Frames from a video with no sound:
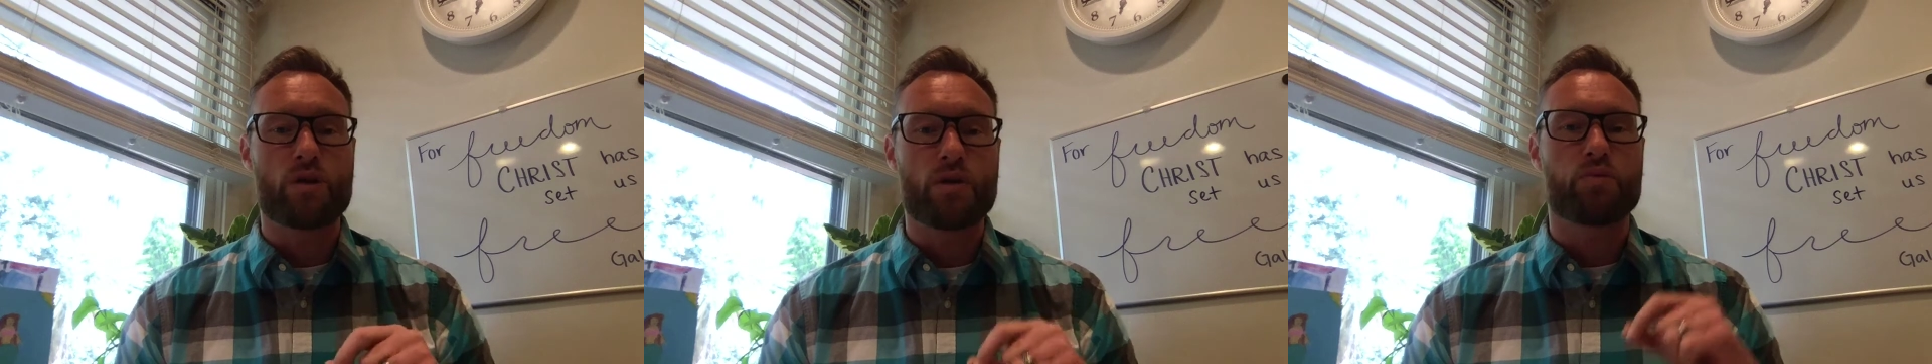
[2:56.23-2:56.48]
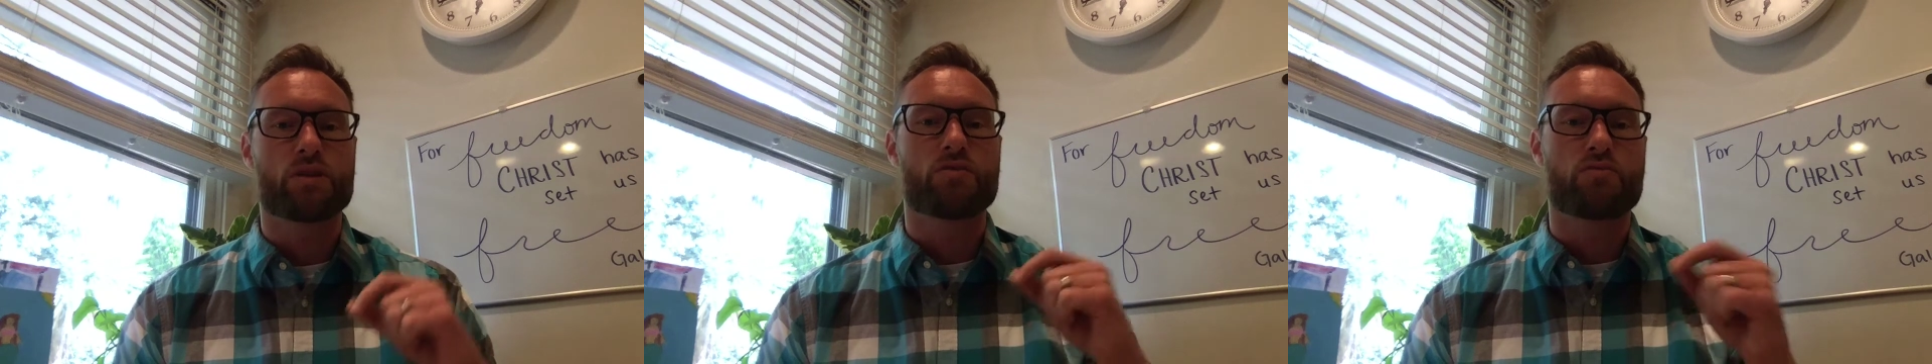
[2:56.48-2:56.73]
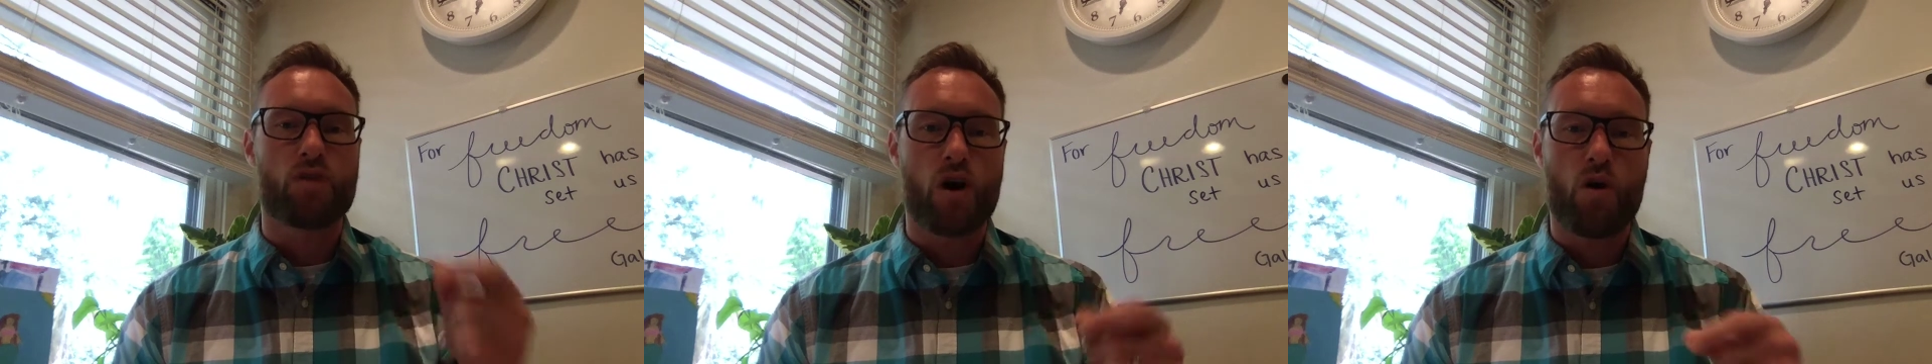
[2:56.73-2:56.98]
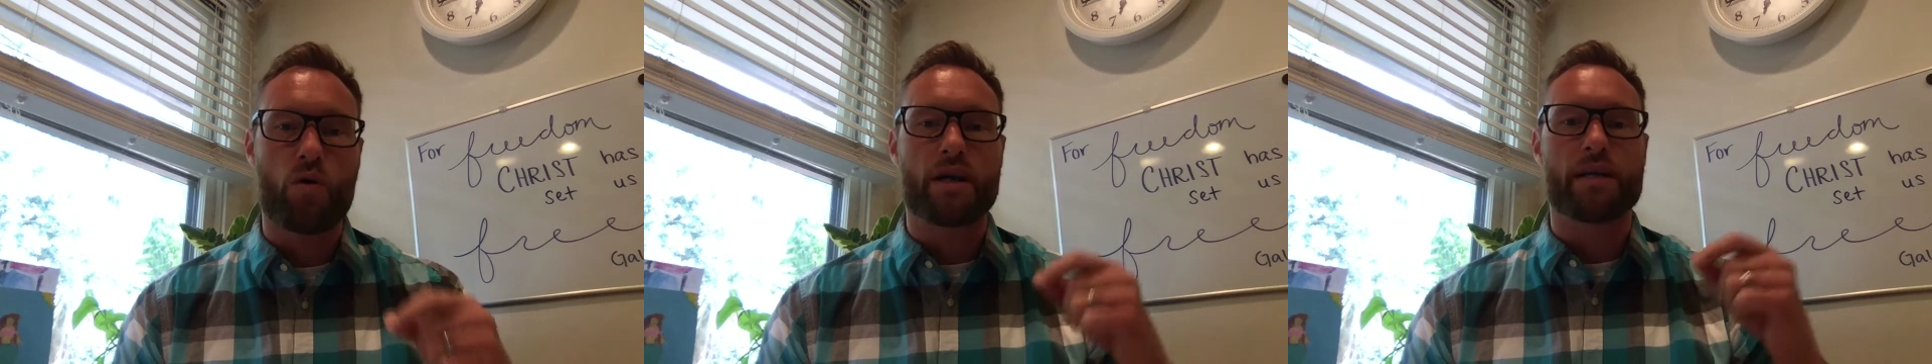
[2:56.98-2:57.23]
would
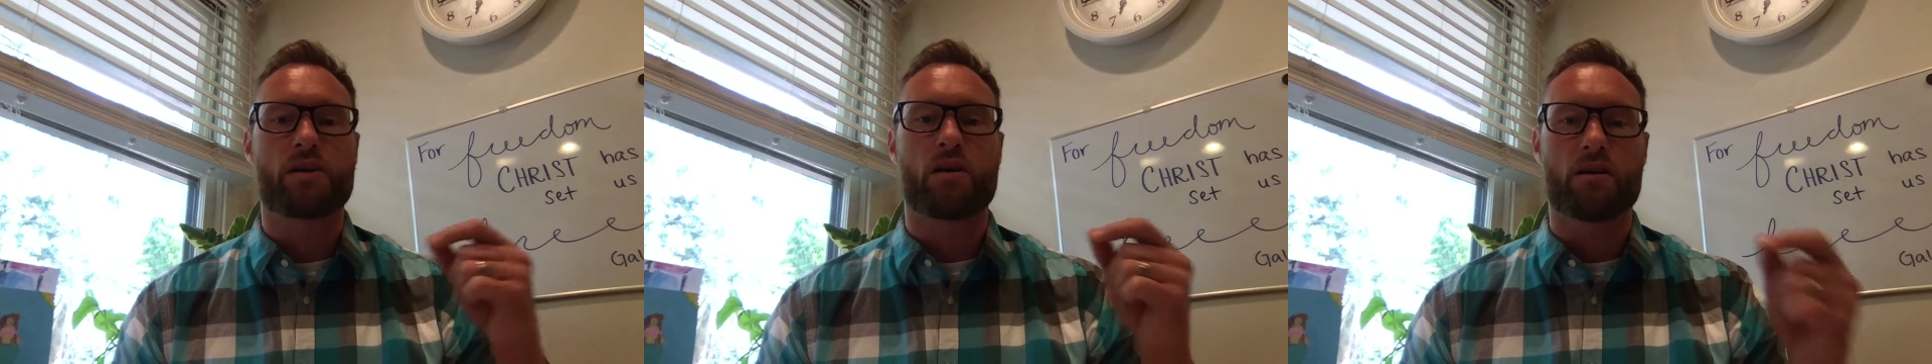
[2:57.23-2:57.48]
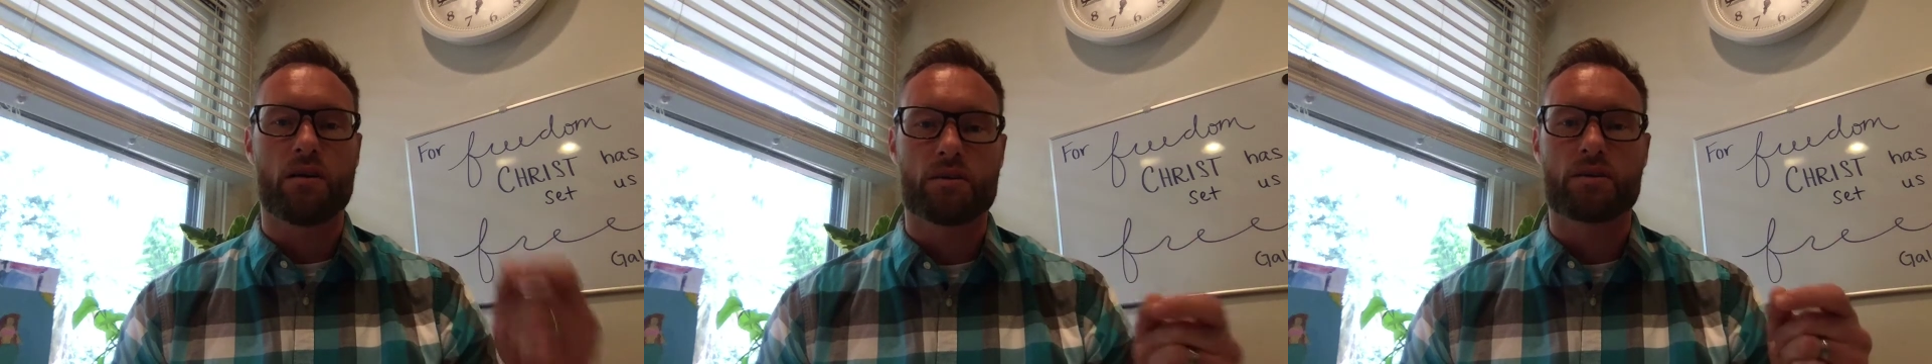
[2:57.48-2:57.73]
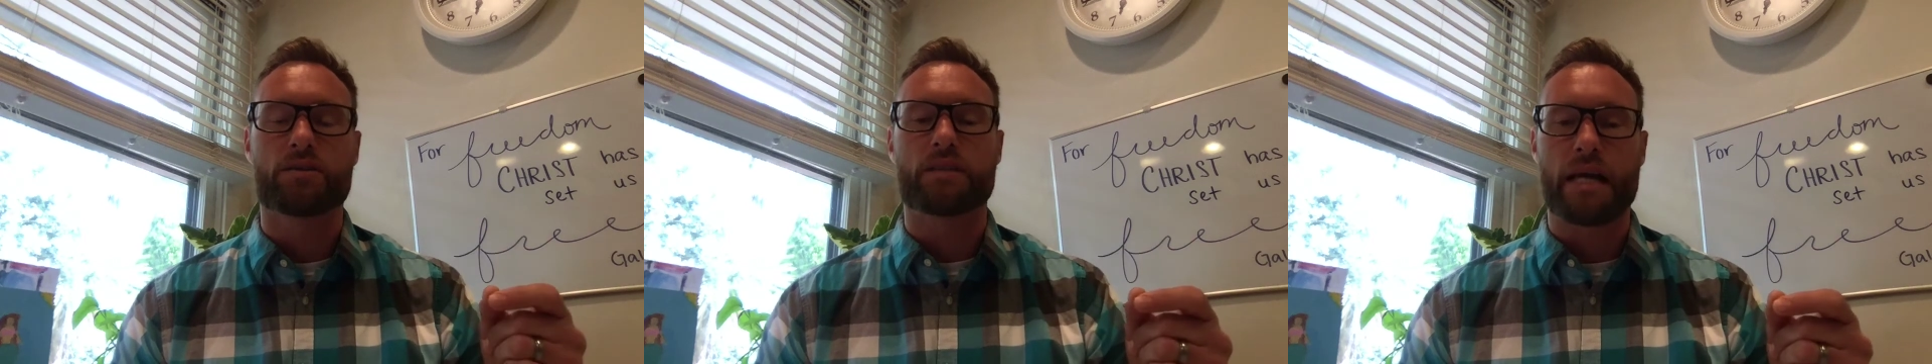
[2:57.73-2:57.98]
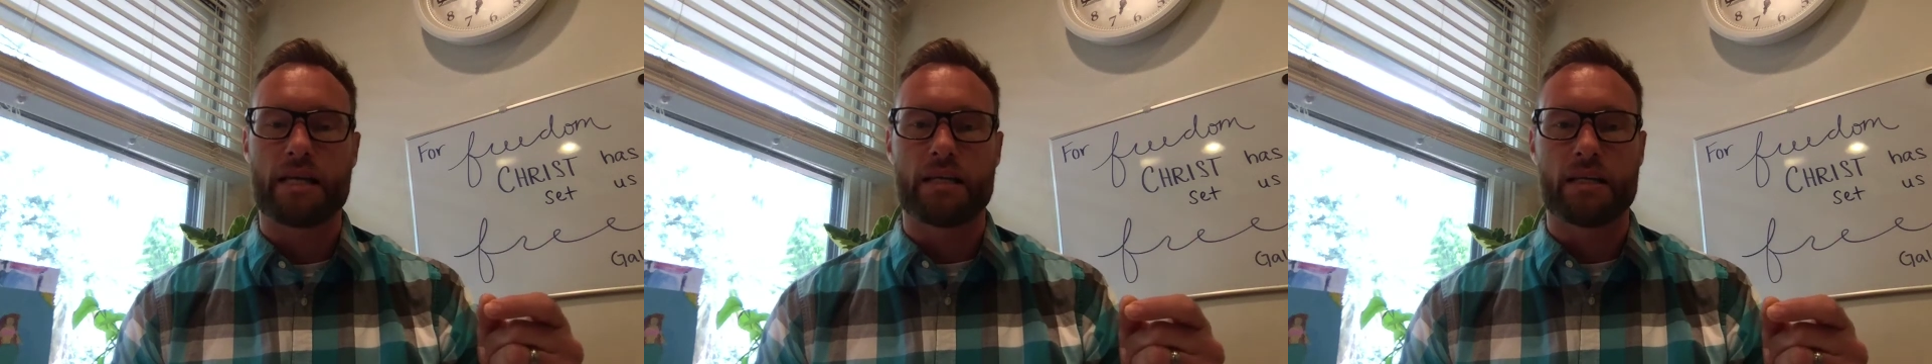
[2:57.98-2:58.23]
grow in our
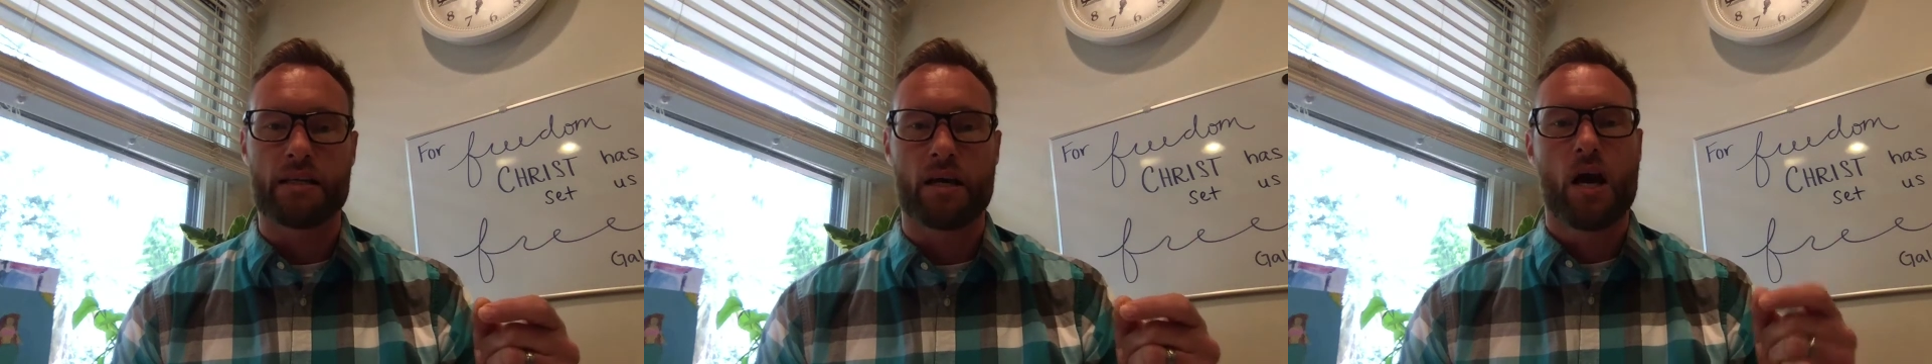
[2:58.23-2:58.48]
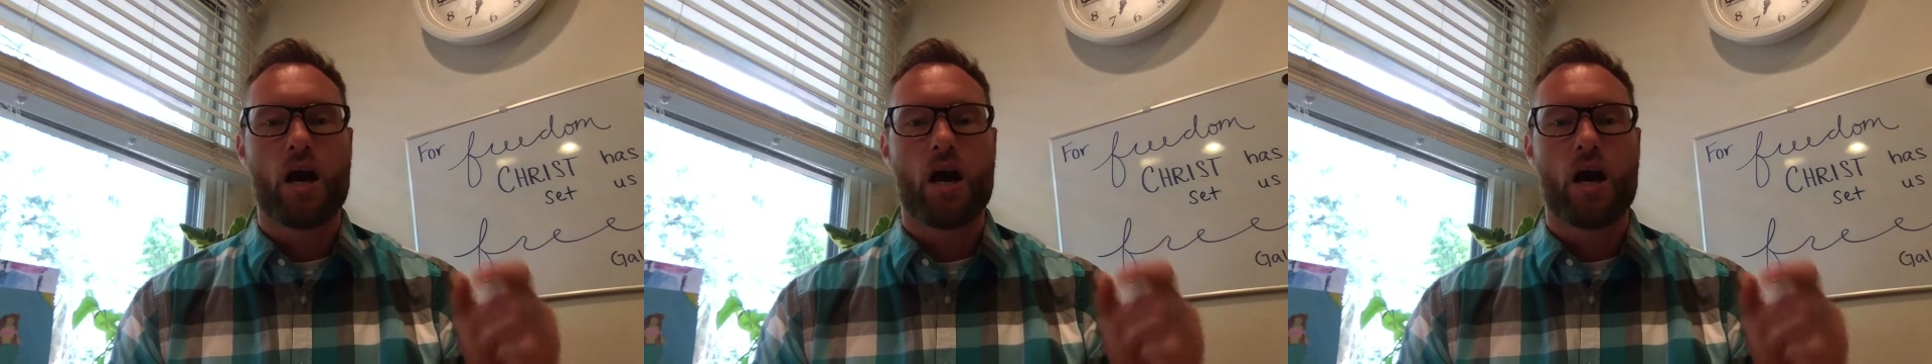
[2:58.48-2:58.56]
understanding